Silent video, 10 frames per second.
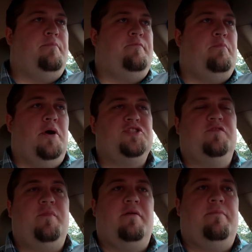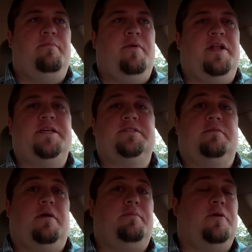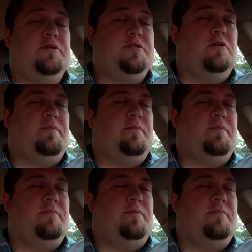bunch of my buddies on my personal